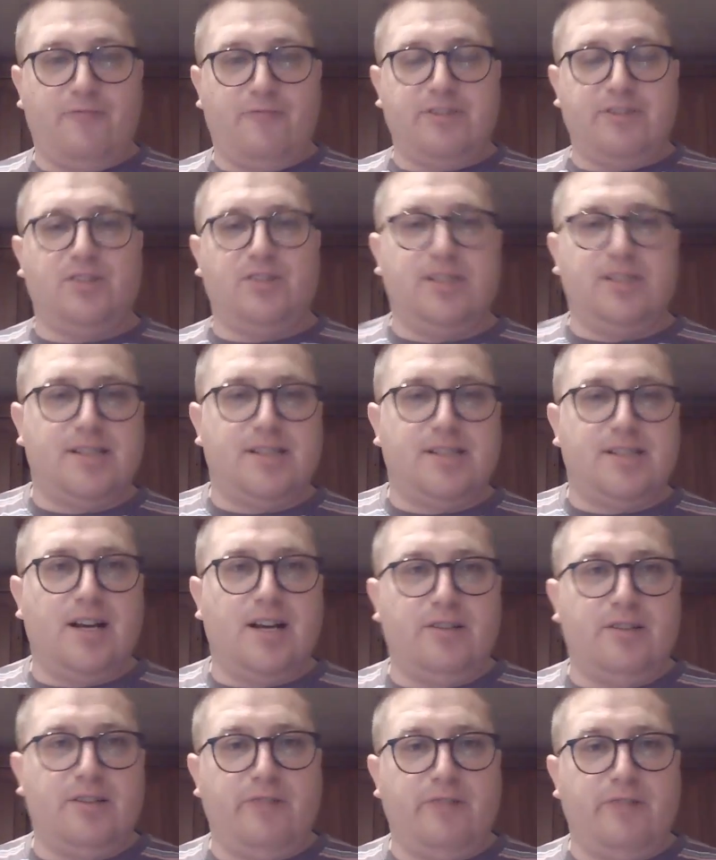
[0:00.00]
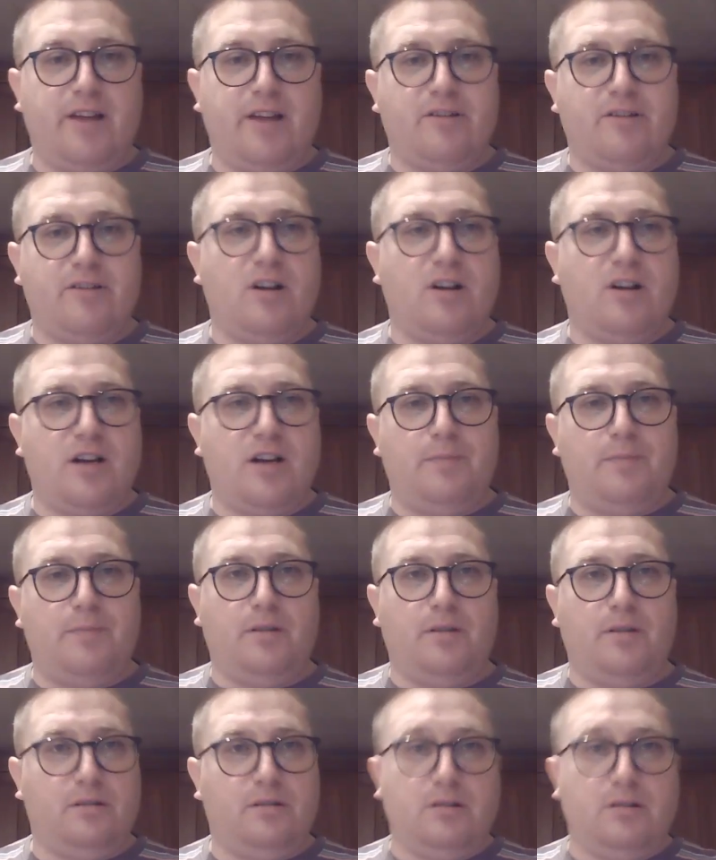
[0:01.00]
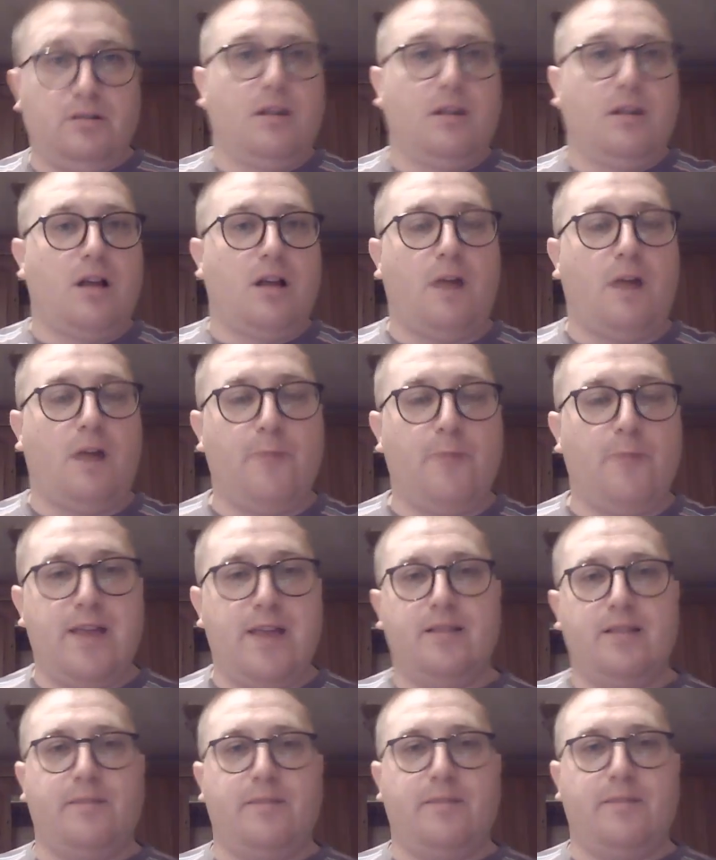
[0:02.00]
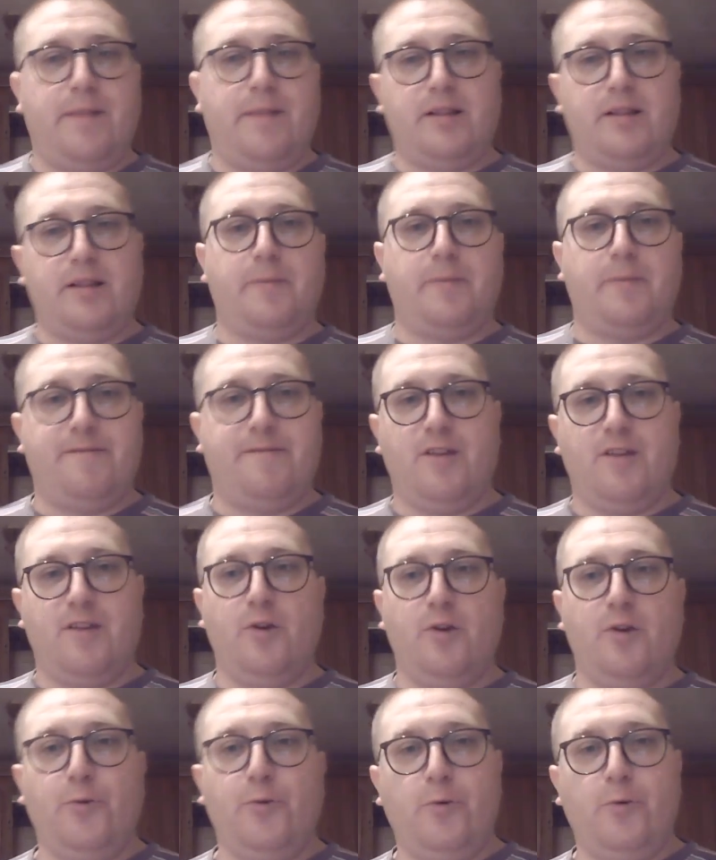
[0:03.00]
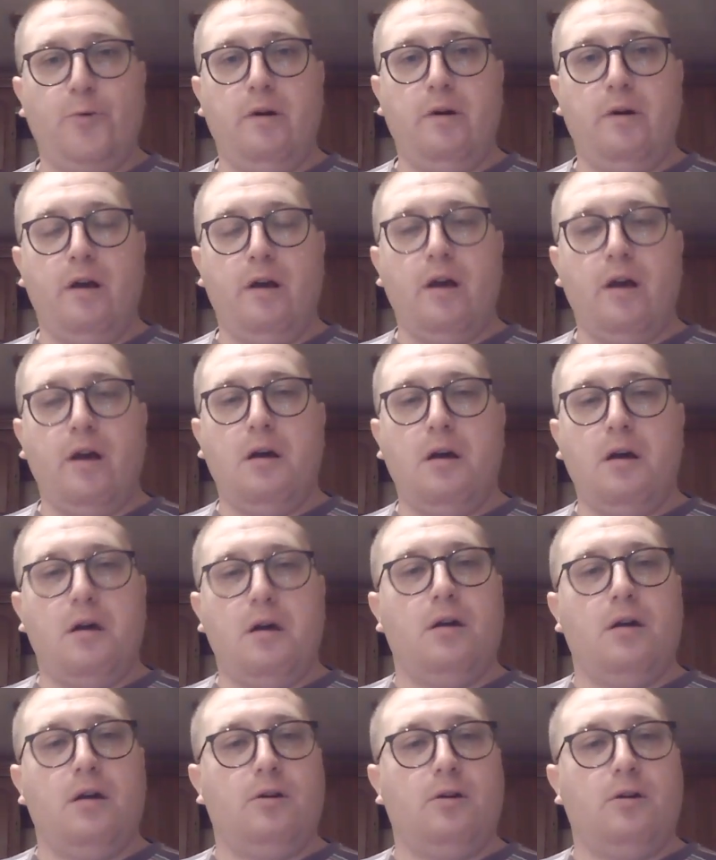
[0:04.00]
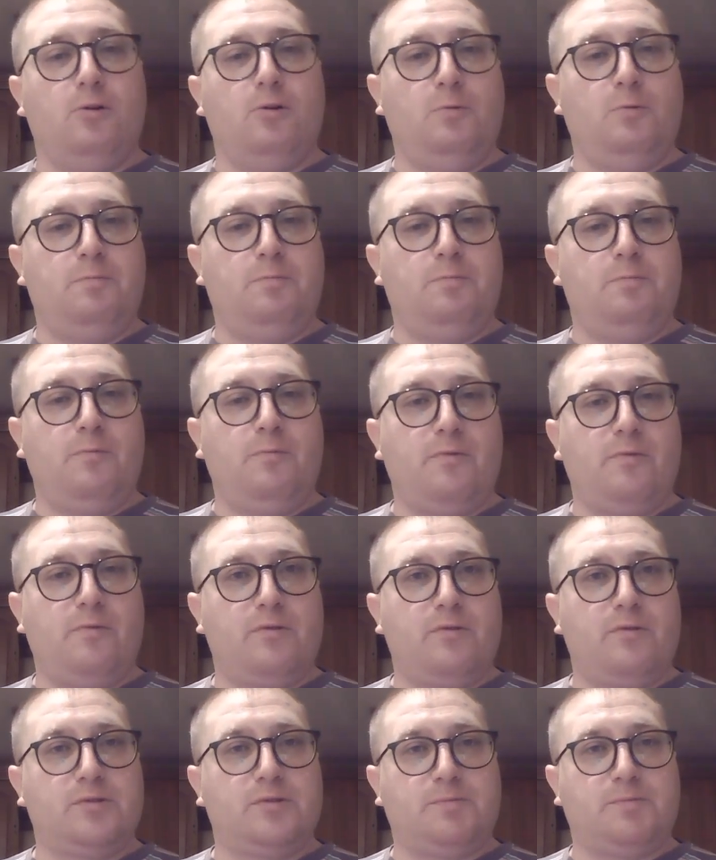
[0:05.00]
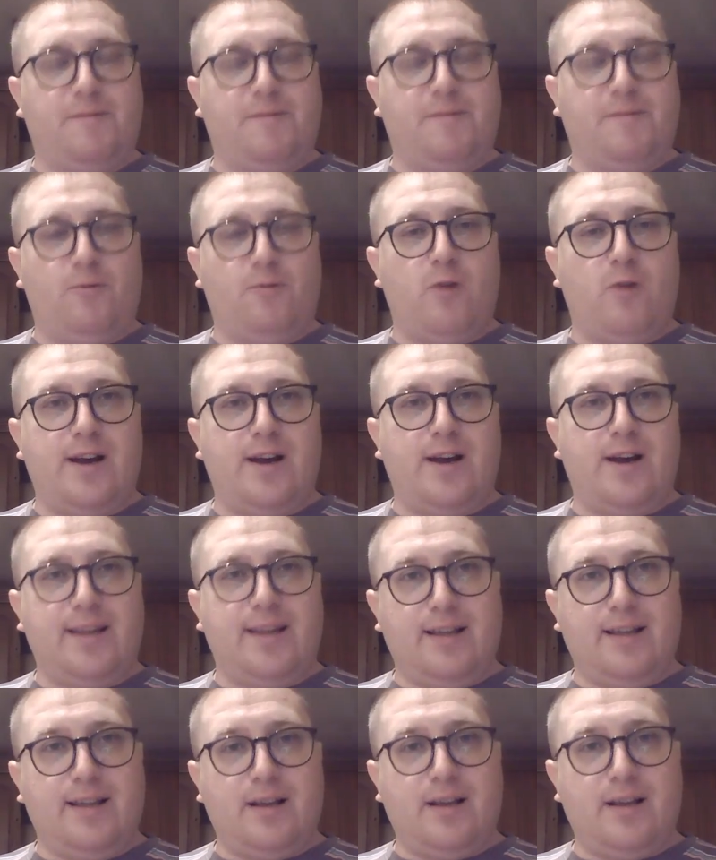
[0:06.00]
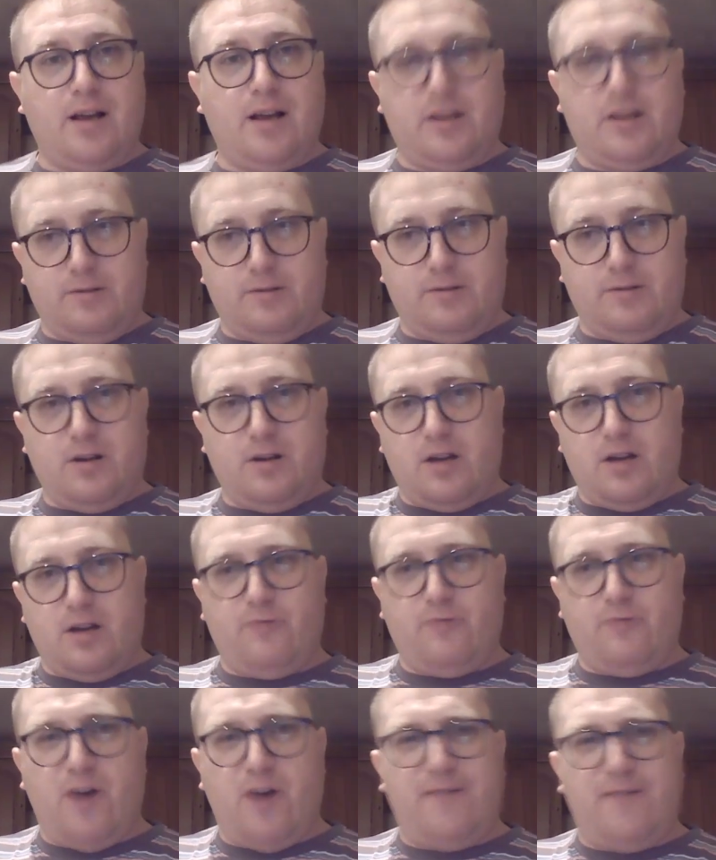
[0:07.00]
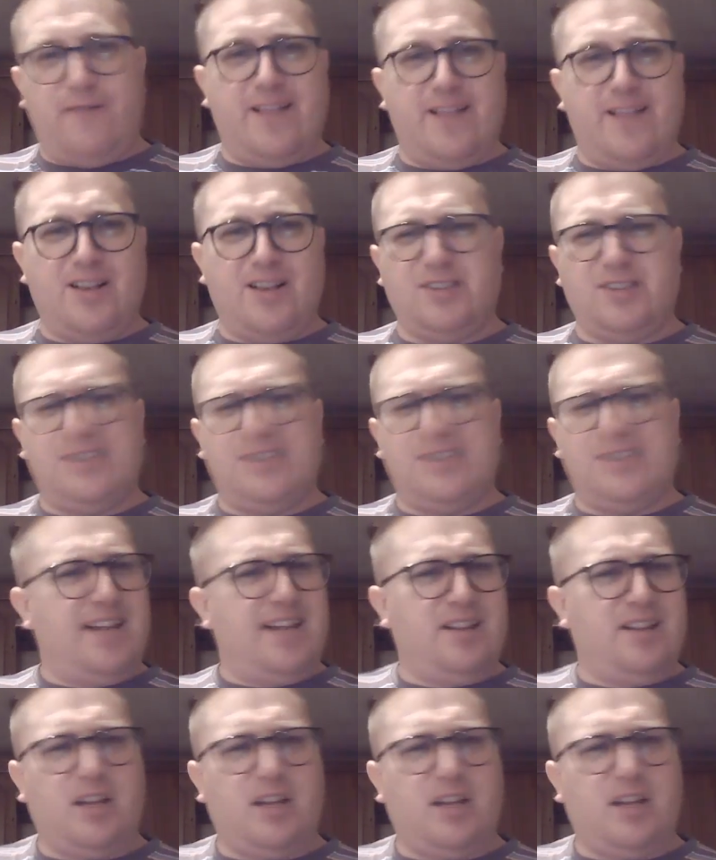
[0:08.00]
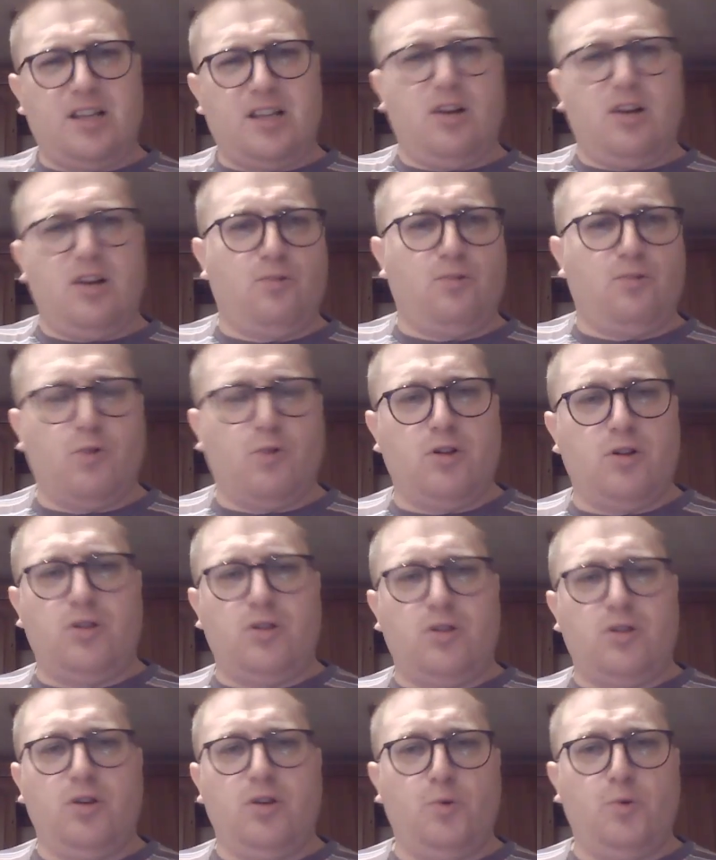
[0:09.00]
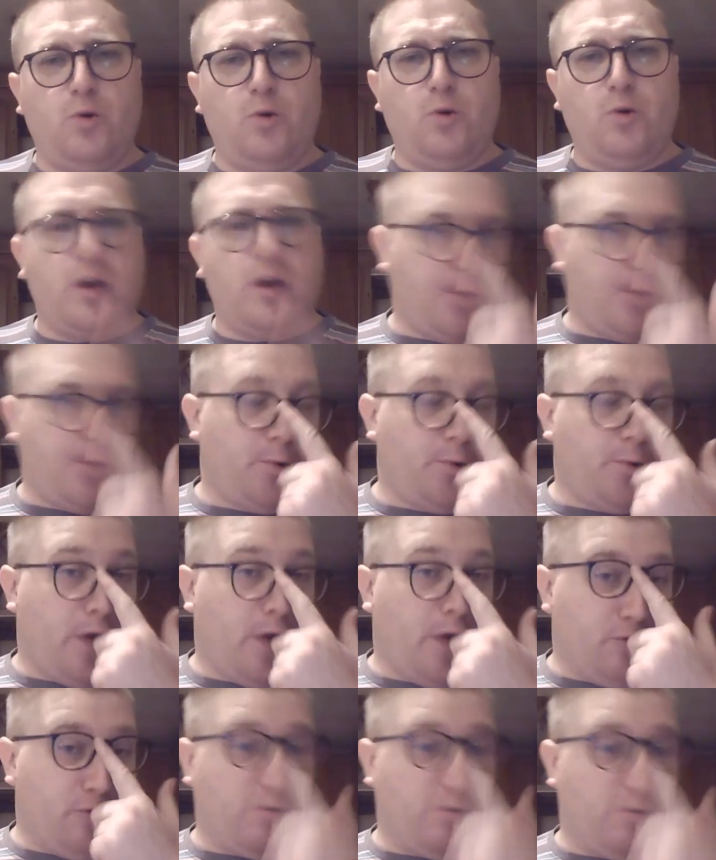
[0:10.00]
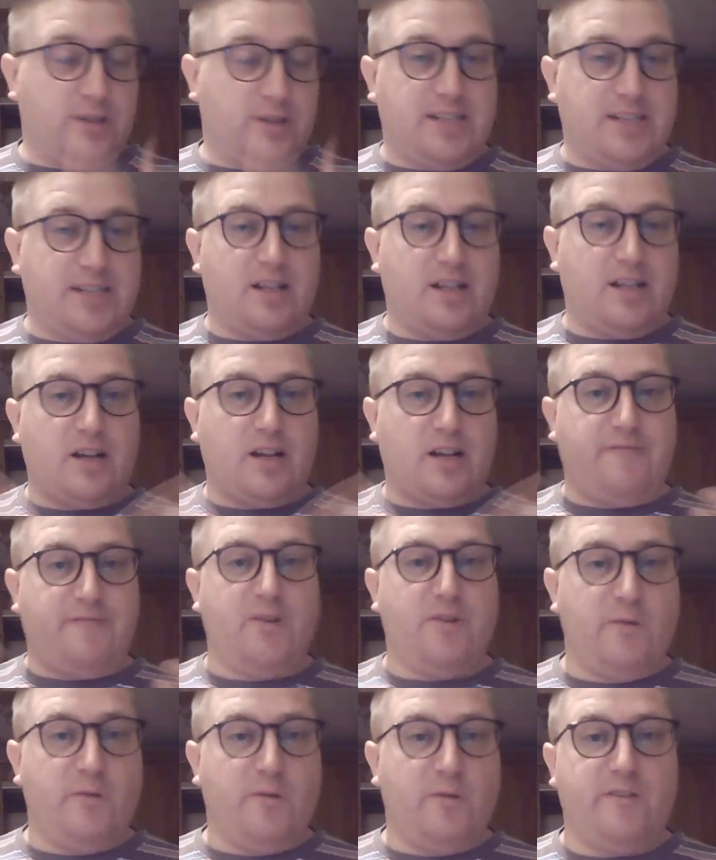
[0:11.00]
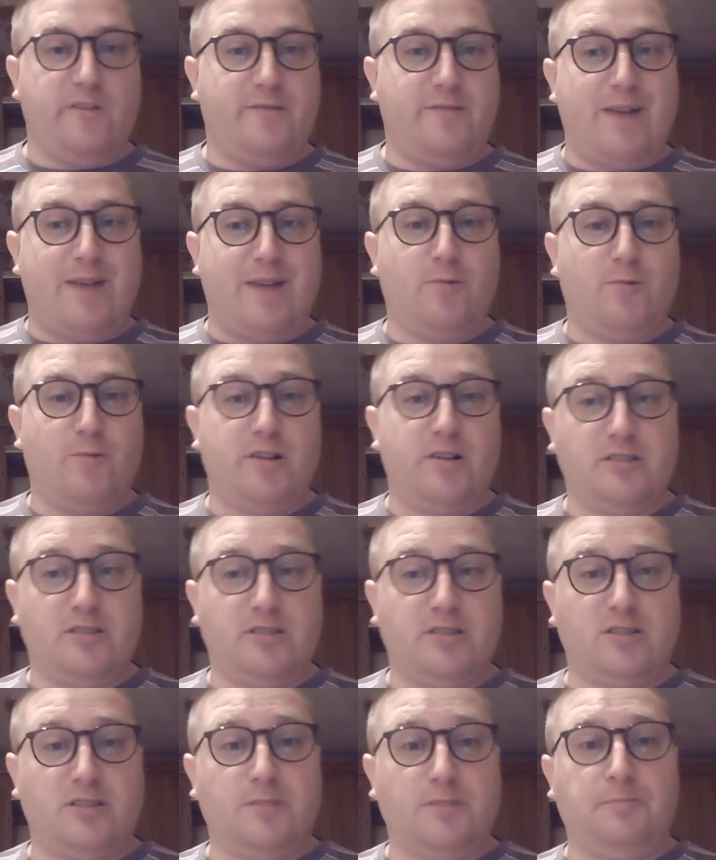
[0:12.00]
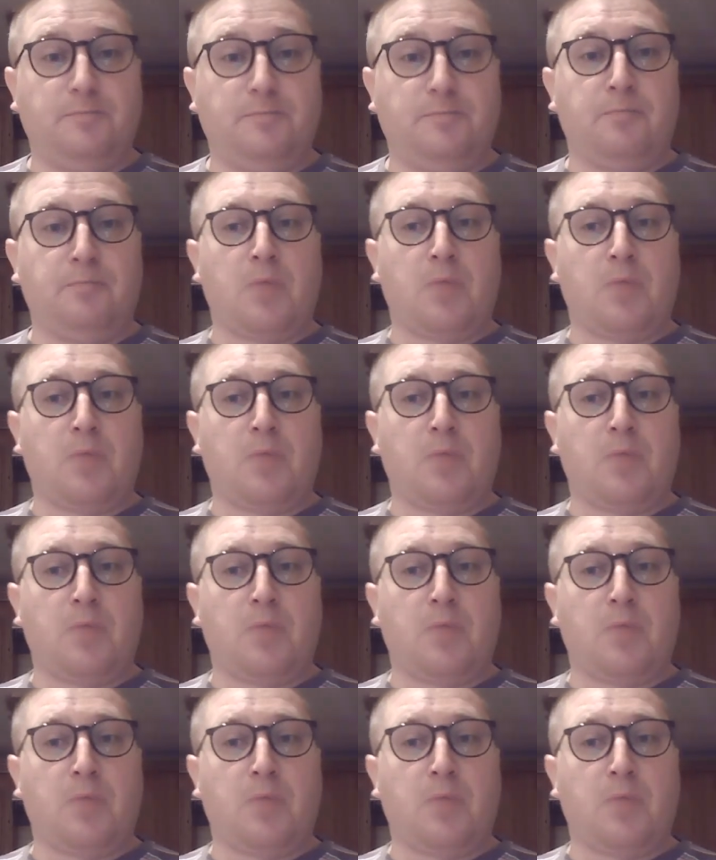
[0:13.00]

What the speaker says: recently started doing it. I've got a couple. I'm waiting to build up a few who before rather than just send like the odd one or two, who I'd want to send like a few of them at once,